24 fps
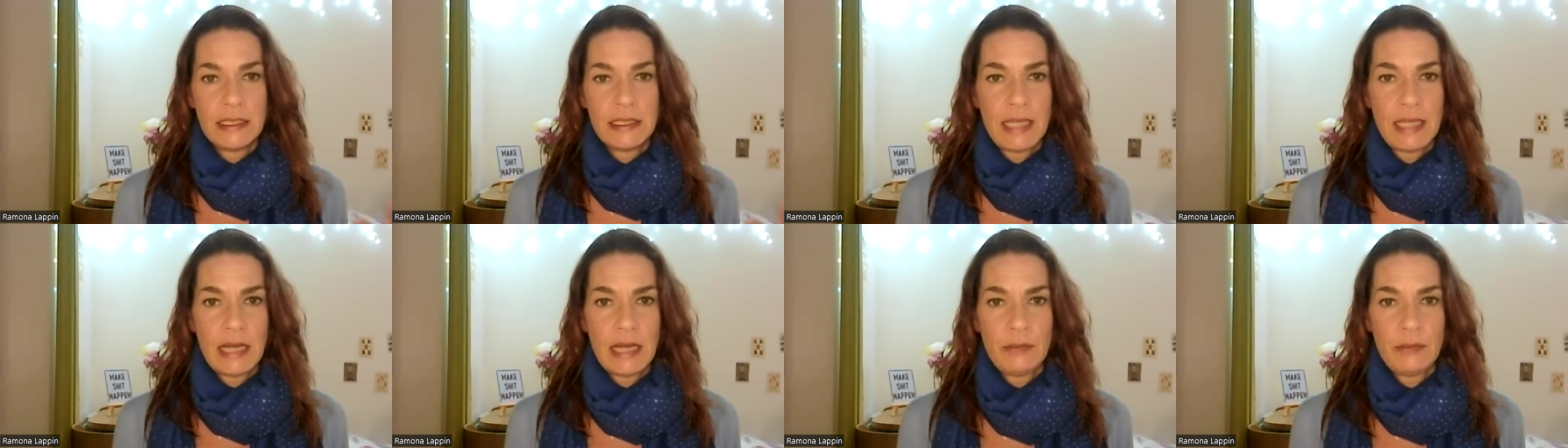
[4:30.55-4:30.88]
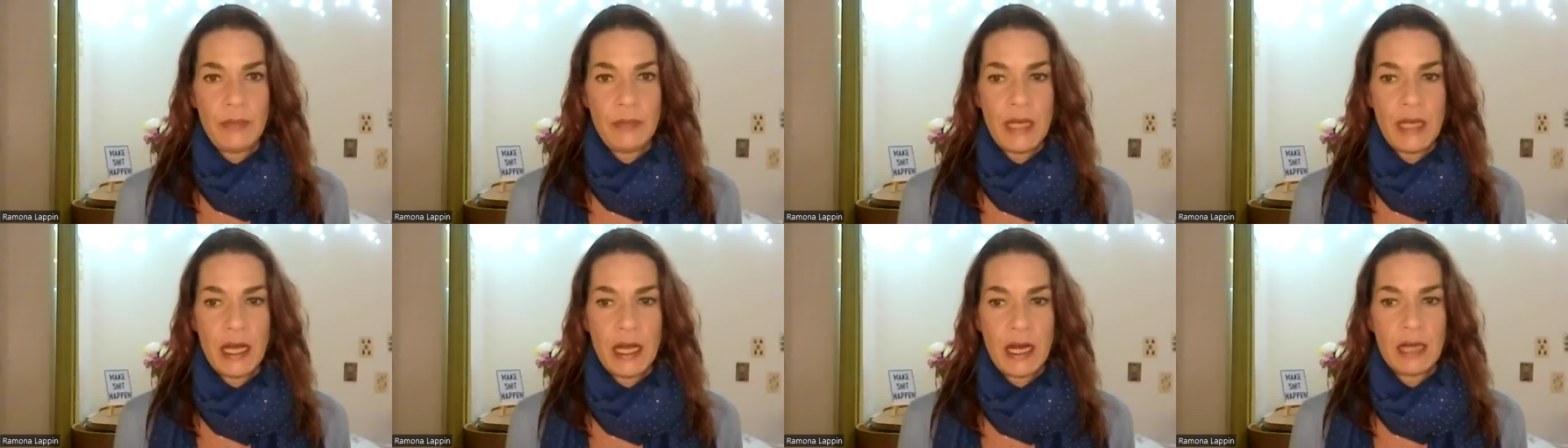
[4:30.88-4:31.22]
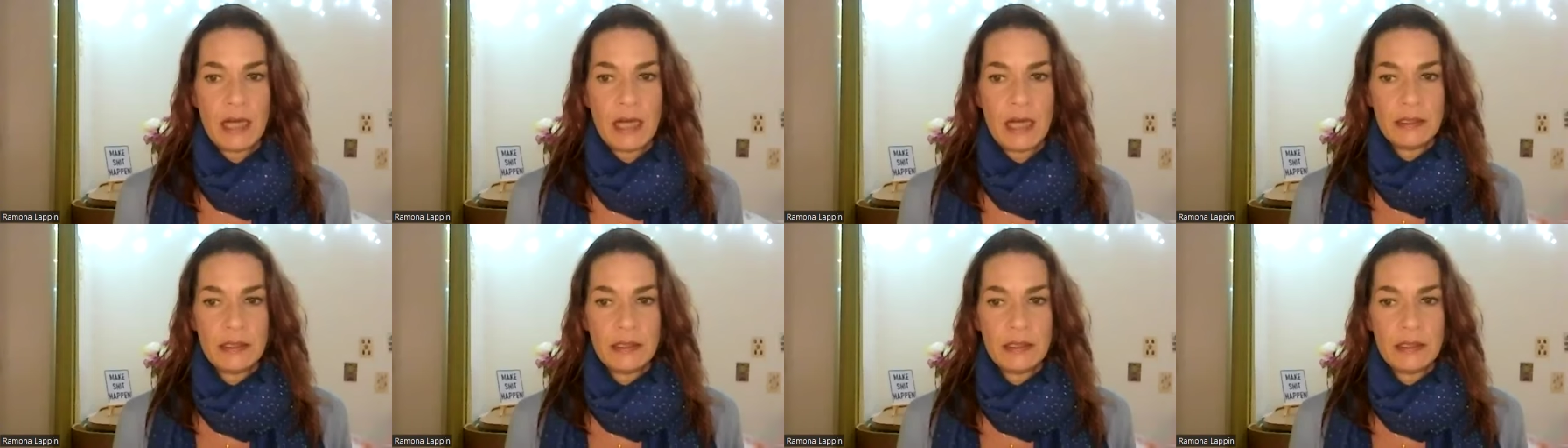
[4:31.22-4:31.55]
that we
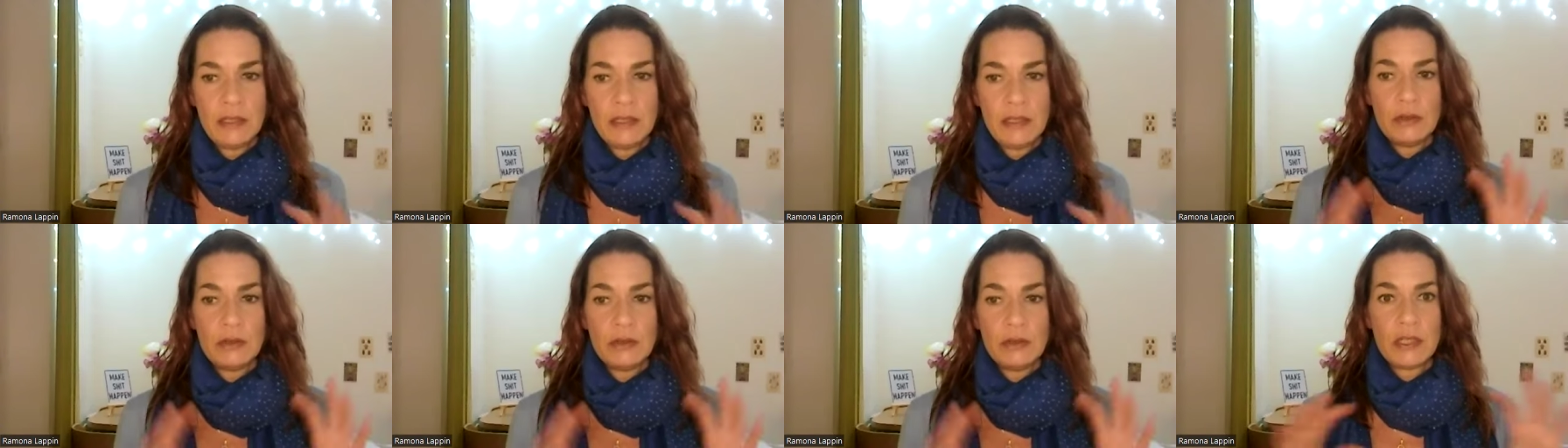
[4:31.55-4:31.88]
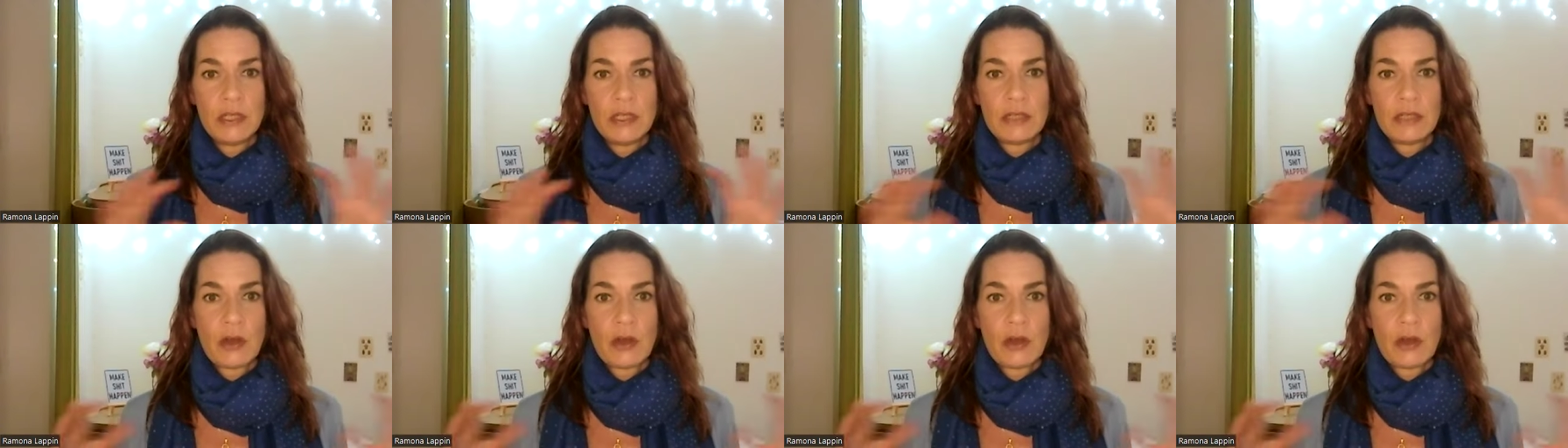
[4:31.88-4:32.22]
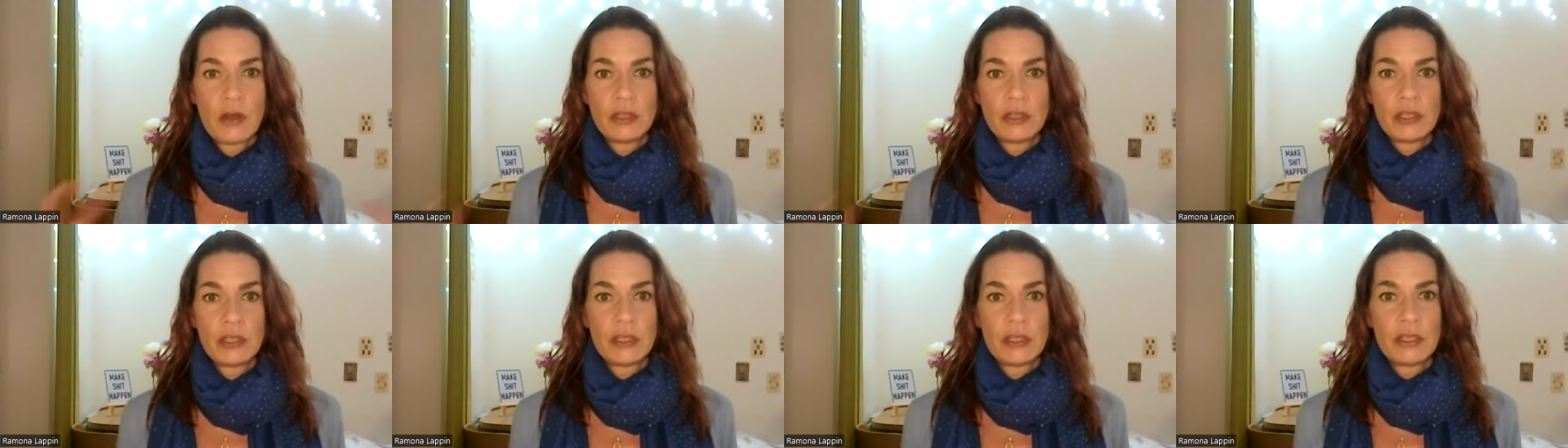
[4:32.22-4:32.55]
are you know this
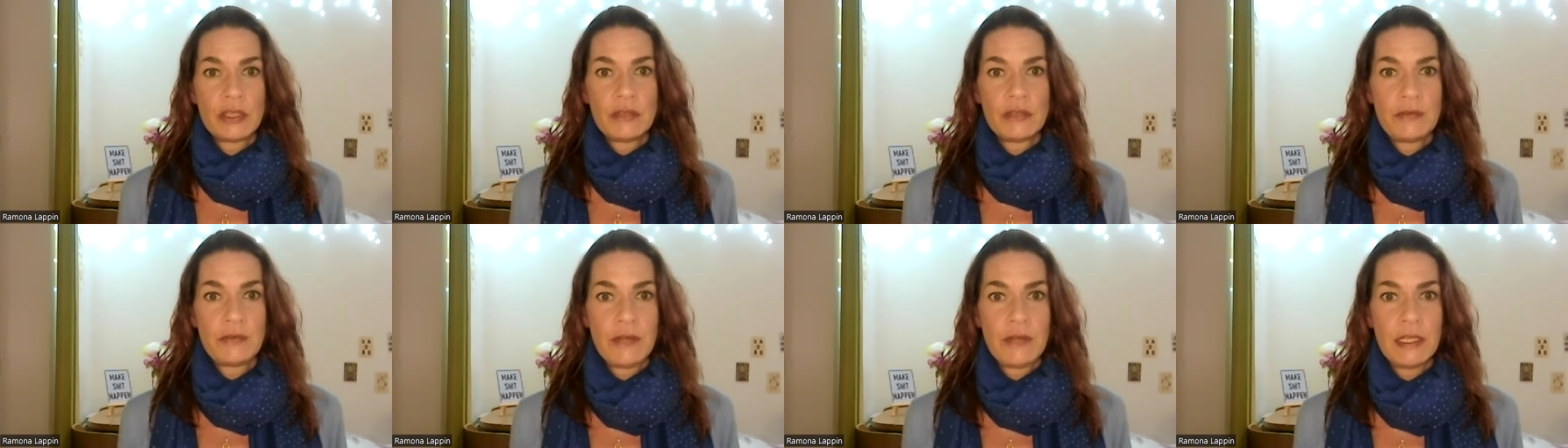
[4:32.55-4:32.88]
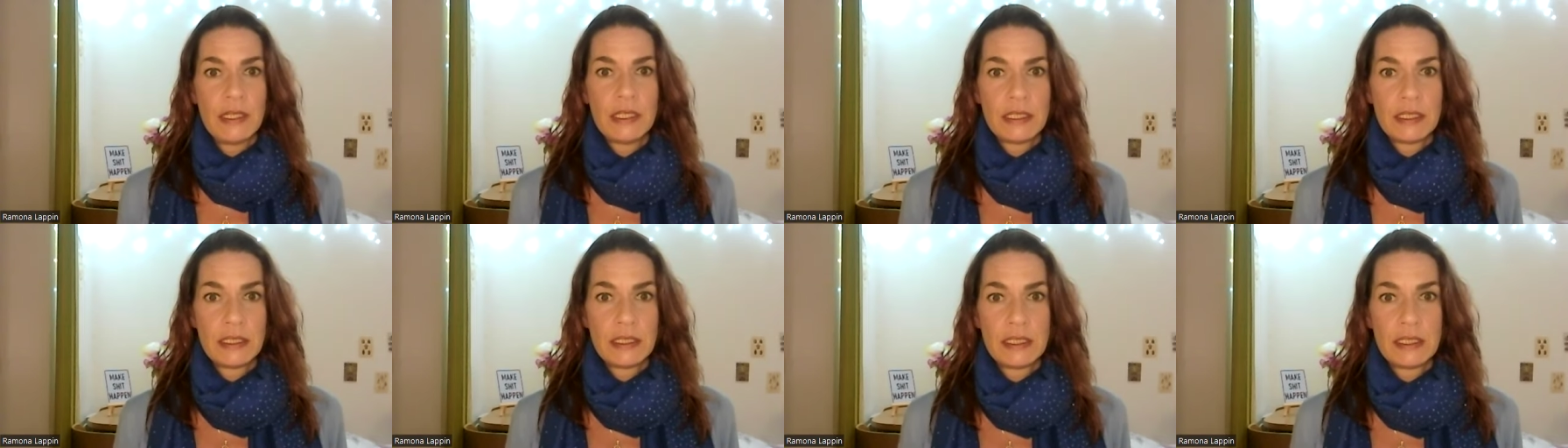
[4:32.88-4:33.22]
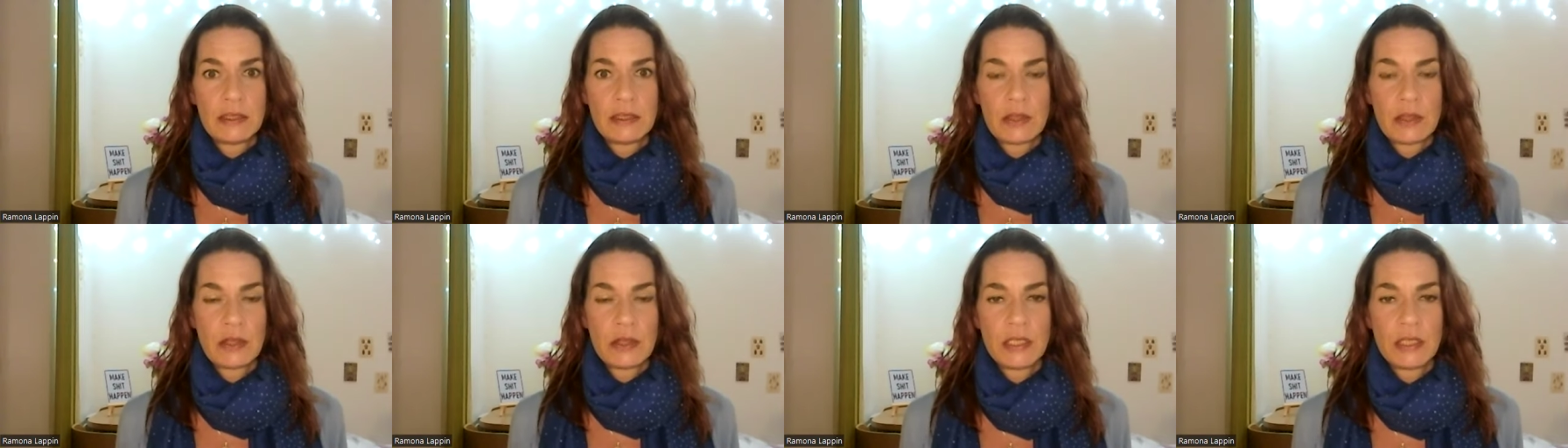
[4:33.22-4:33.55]
consciousness field
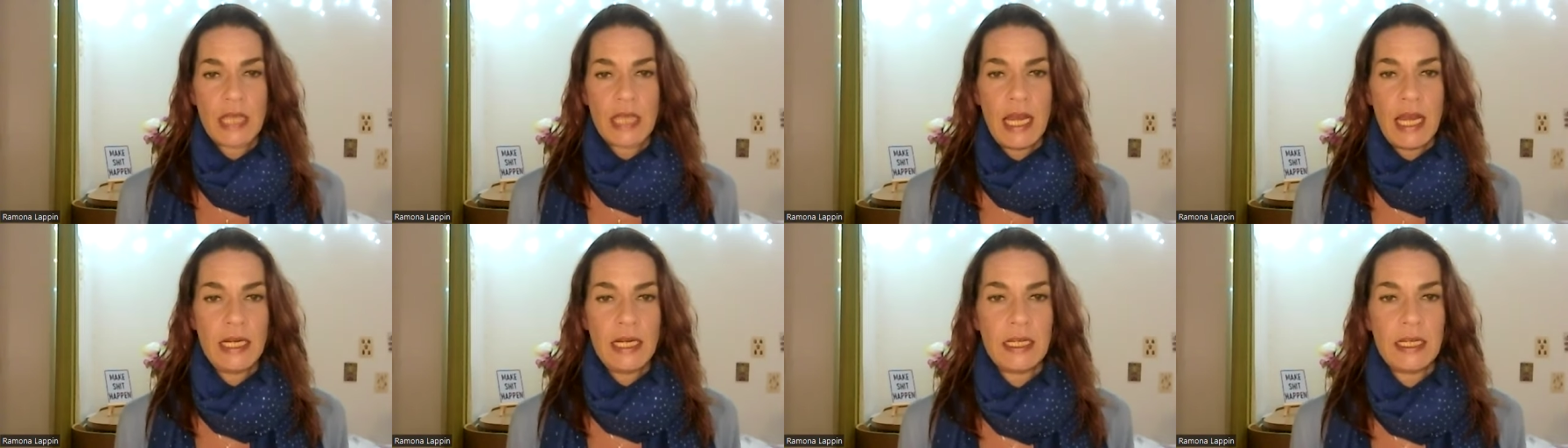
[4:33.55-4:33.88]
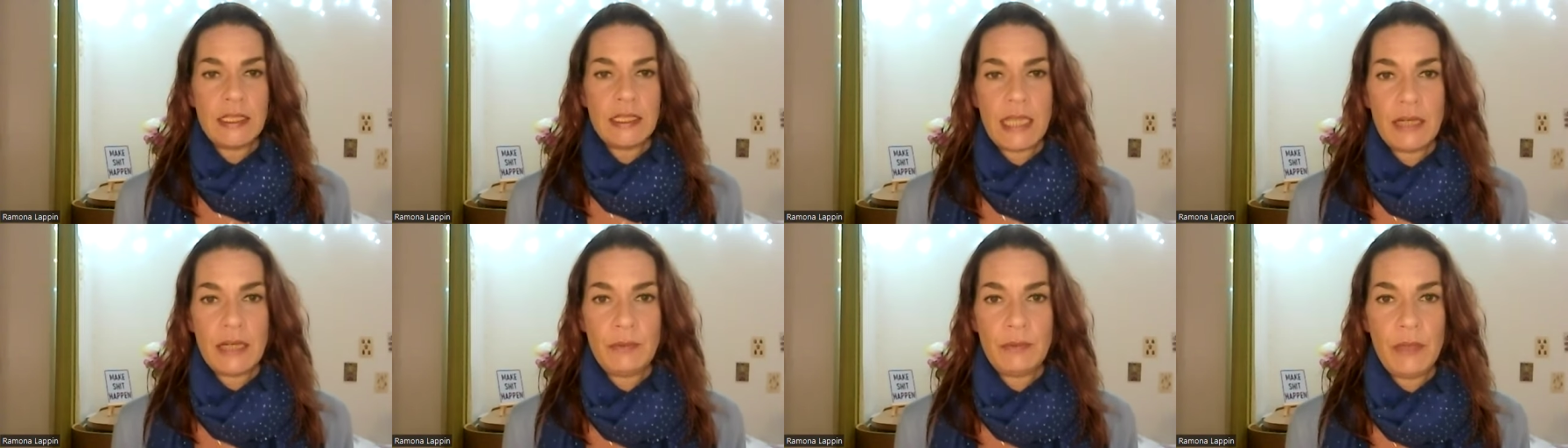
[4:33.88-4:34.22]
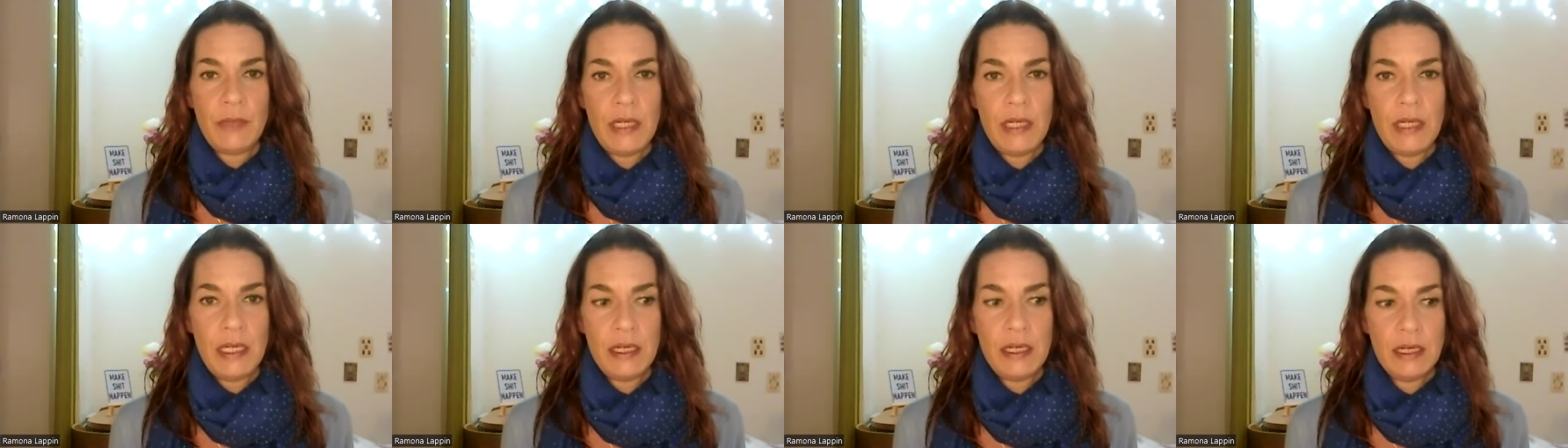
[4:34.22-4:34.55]
this container that
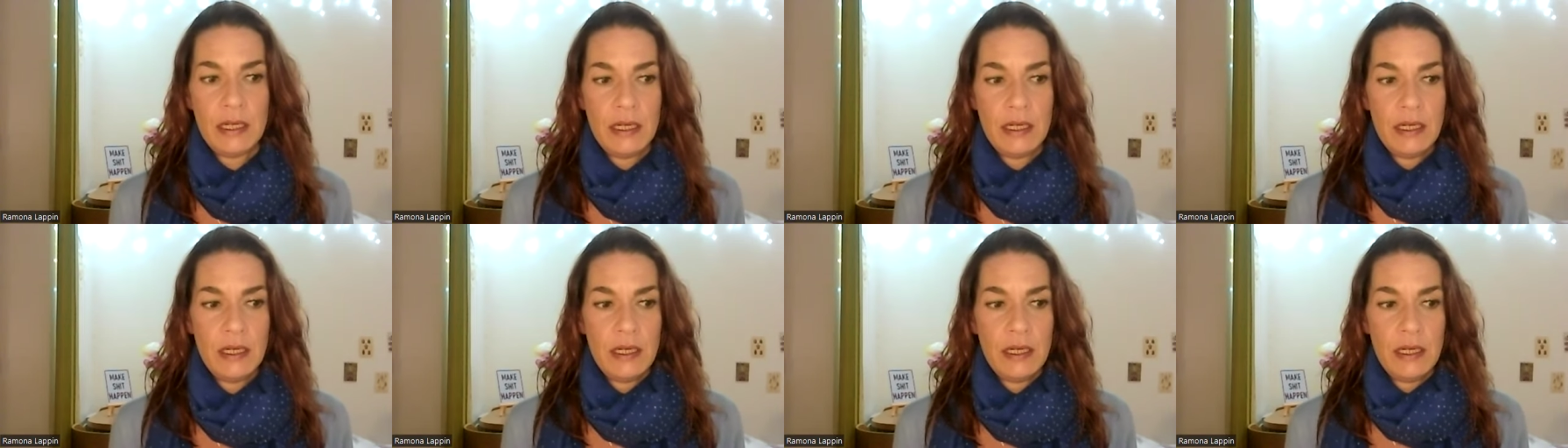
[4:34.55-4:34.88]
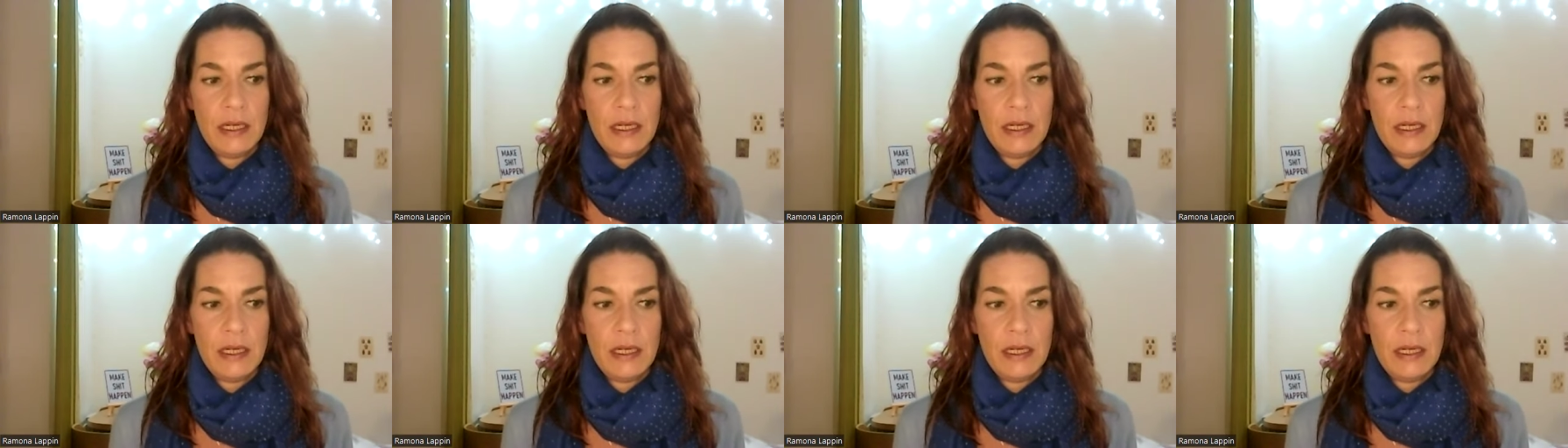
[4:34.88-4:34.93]
we